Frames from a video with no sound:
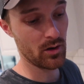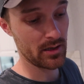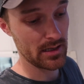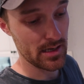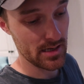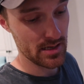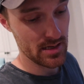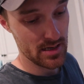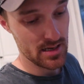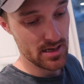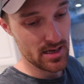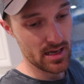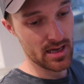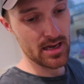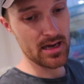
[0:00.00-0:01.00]
working
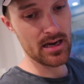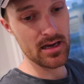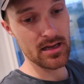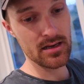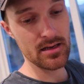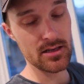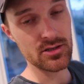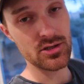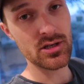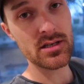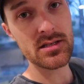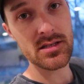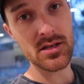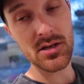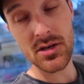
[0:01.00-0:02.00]
and
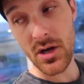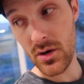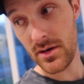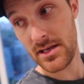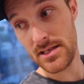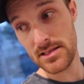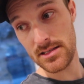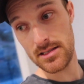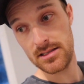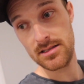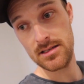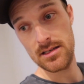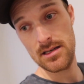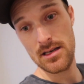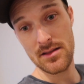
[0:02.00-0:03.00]
just noticed
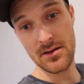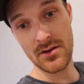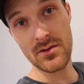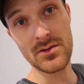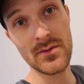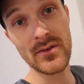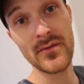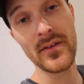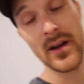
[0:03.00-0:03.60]
the girls were